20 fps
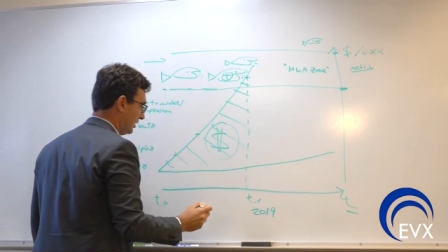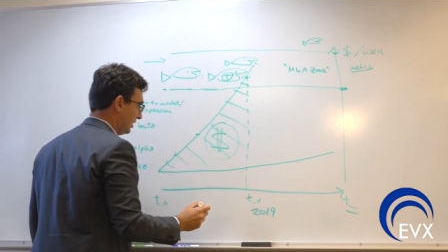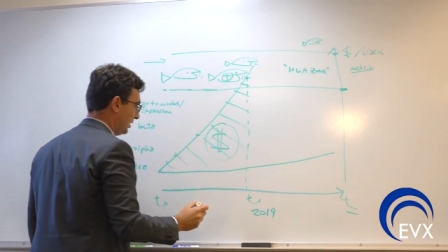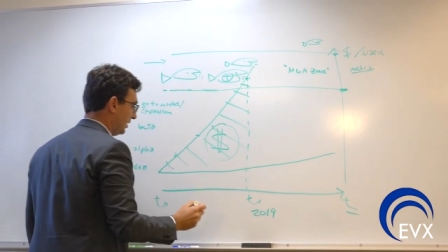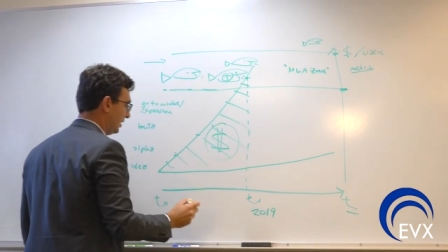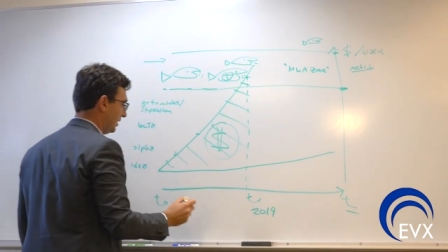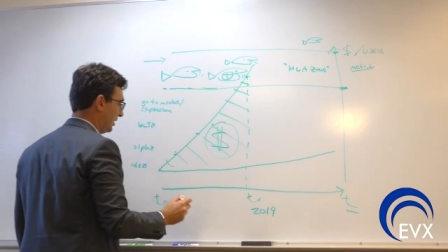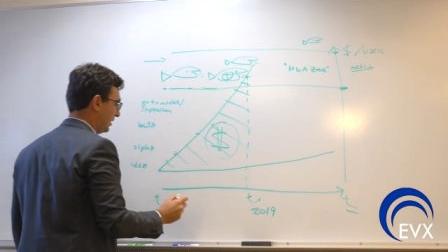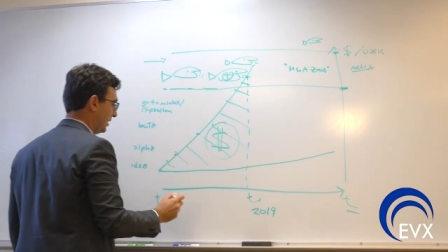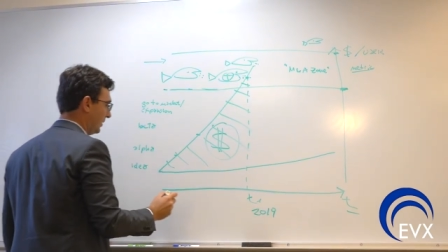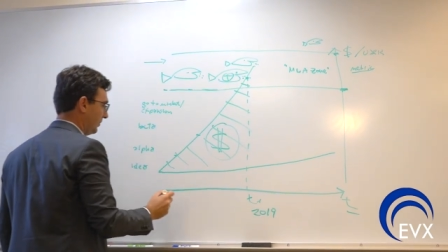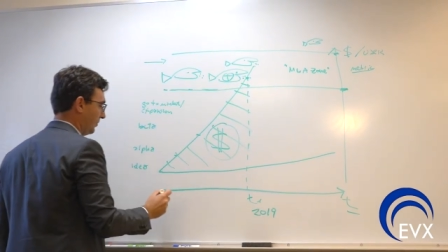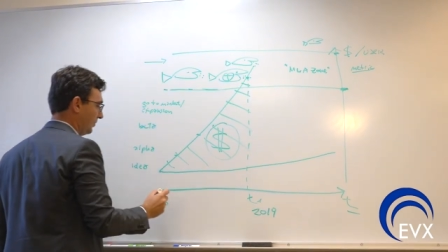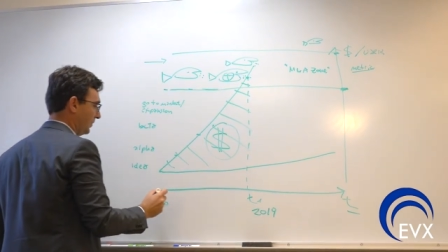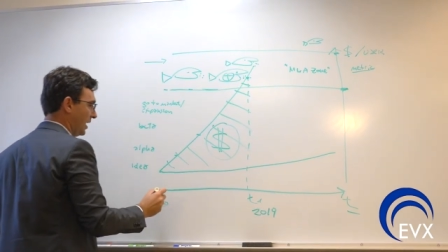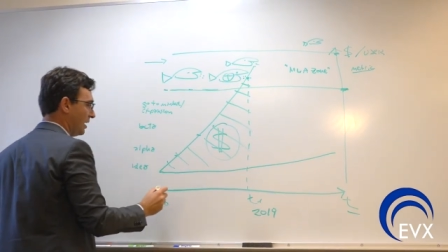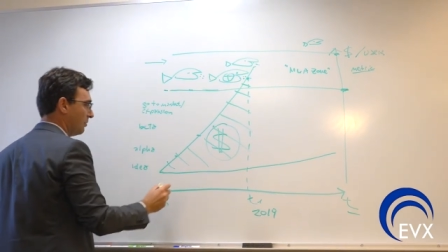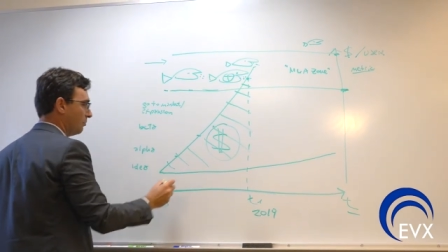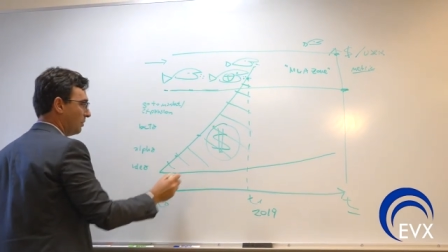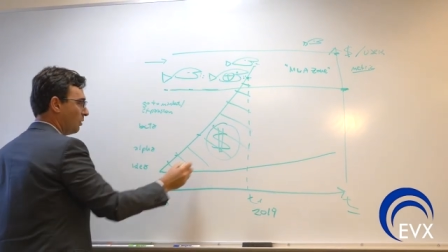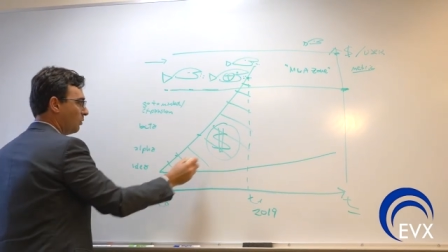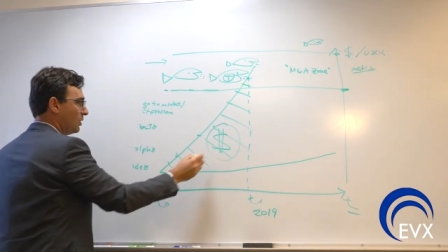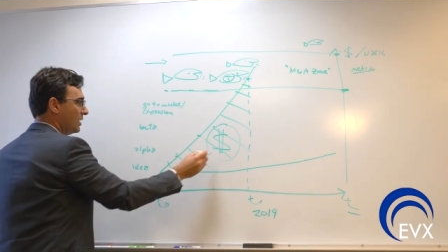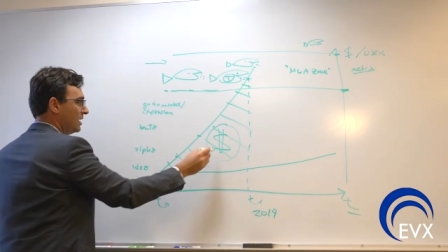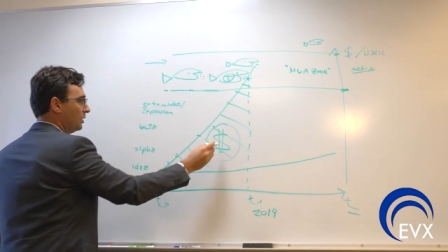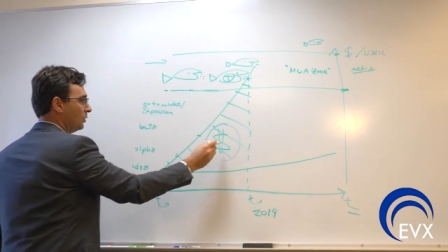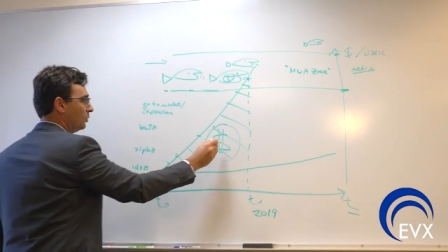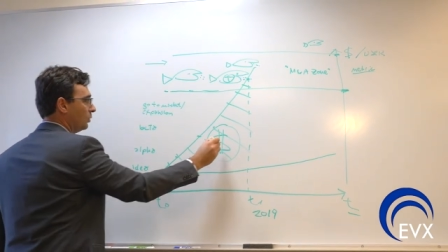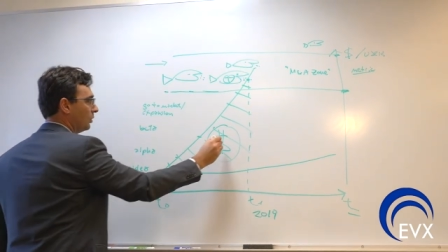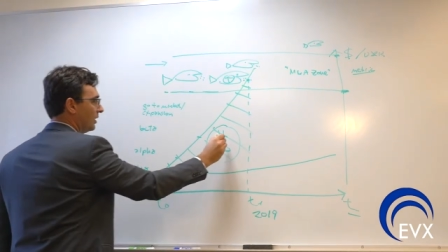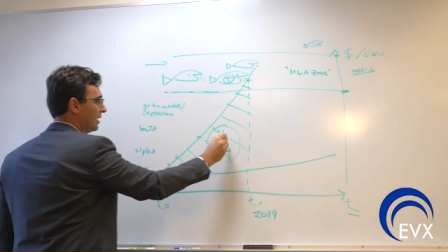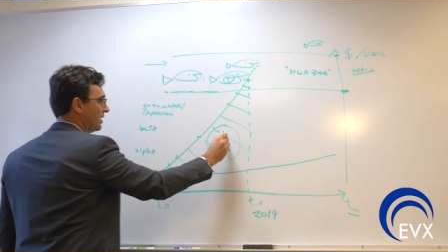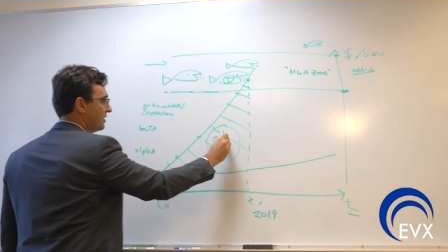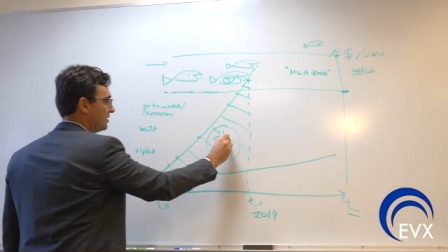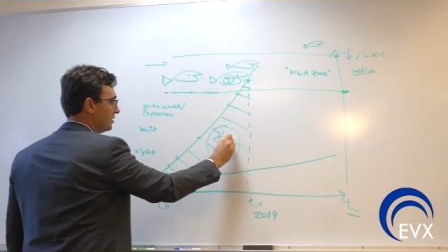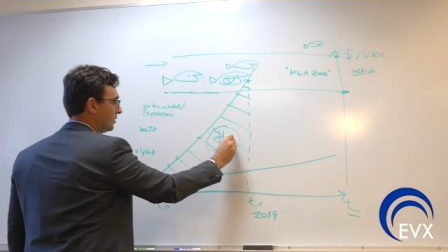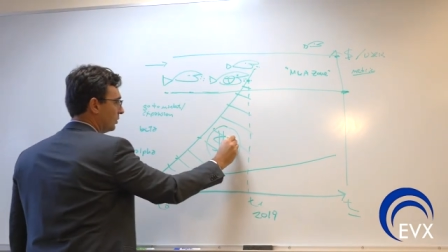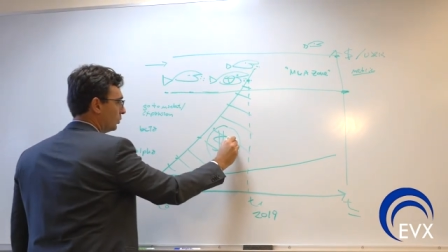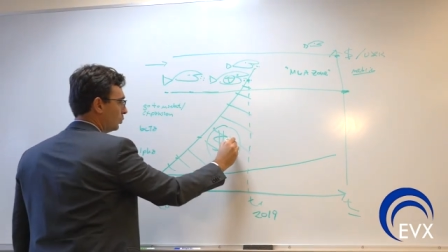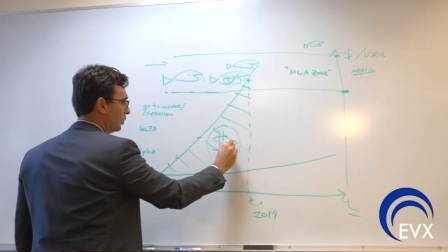uh, and but we need to raise
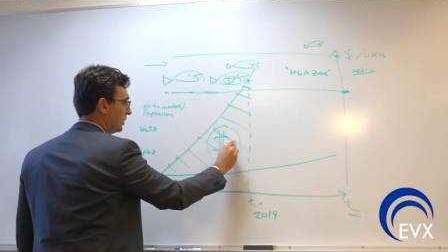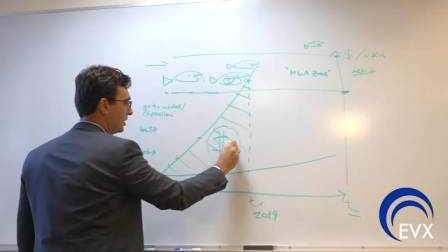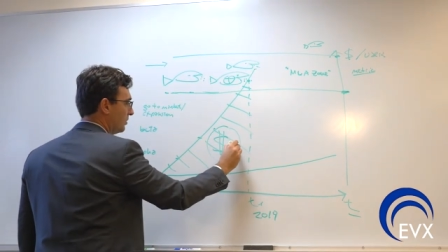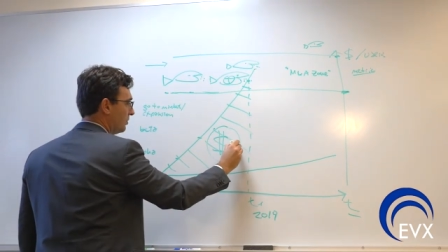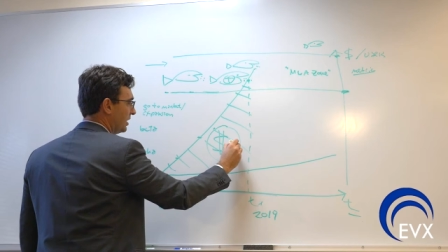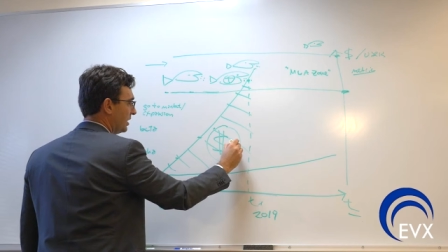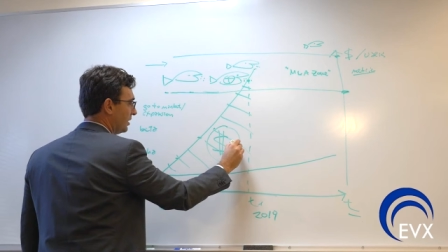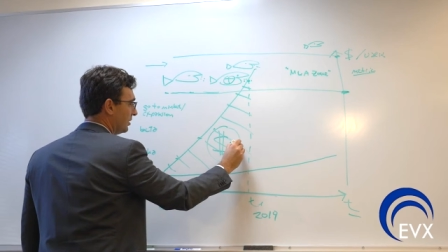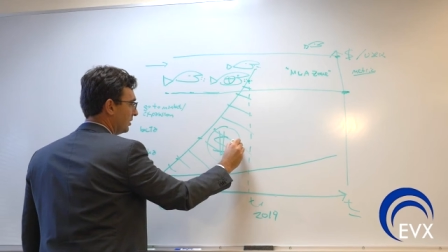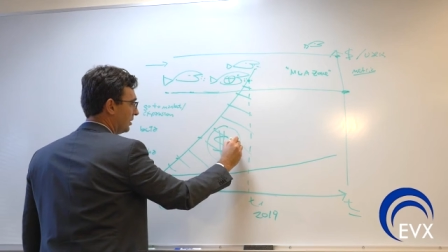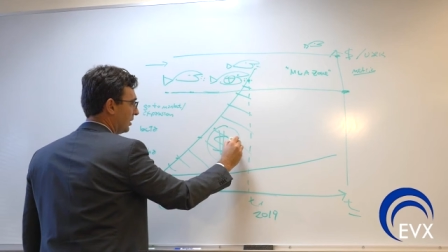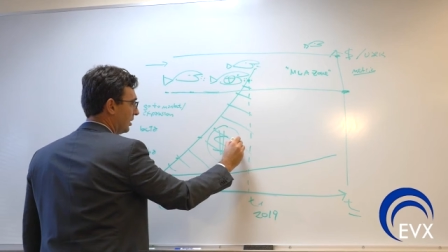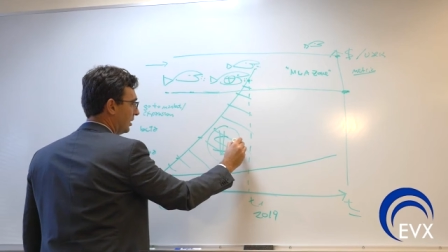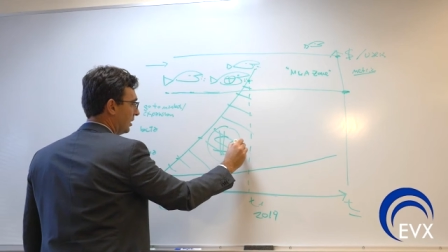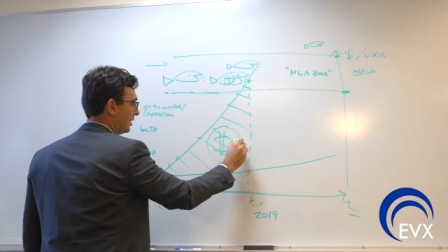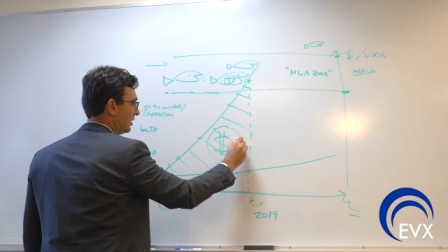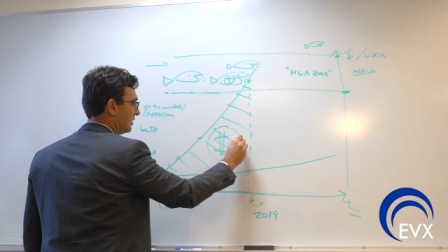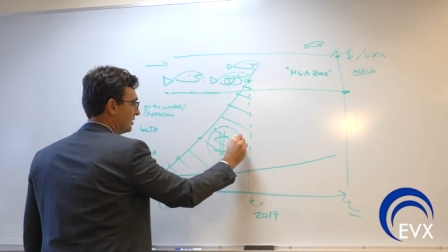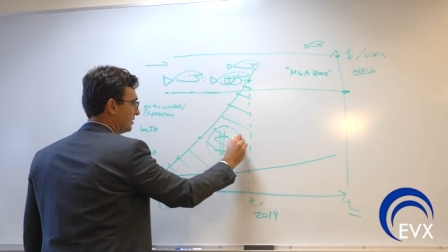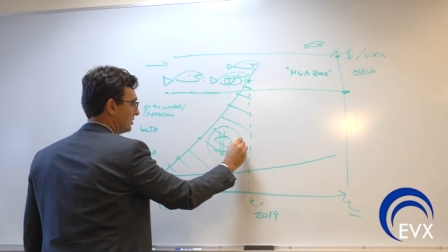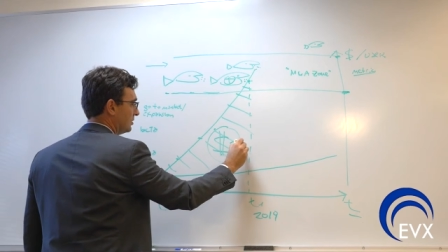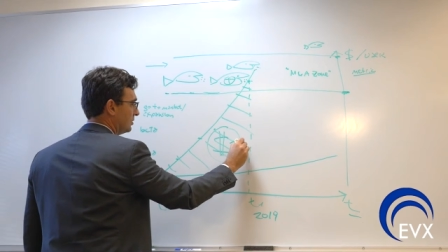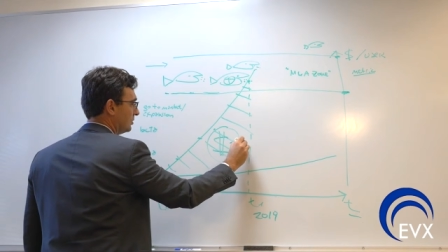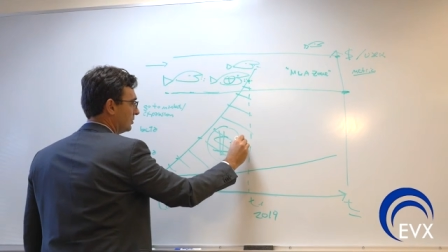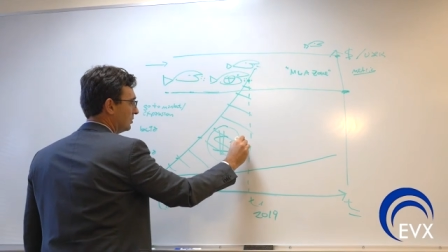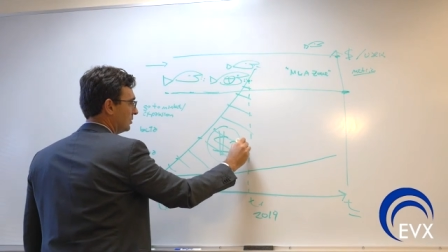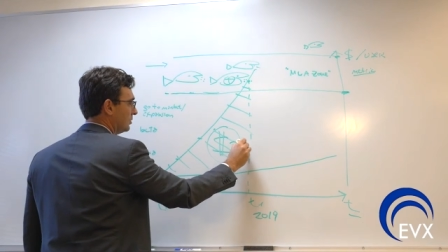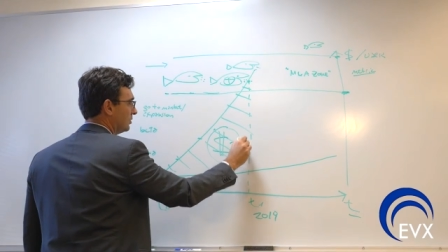you know 20 million dollars to,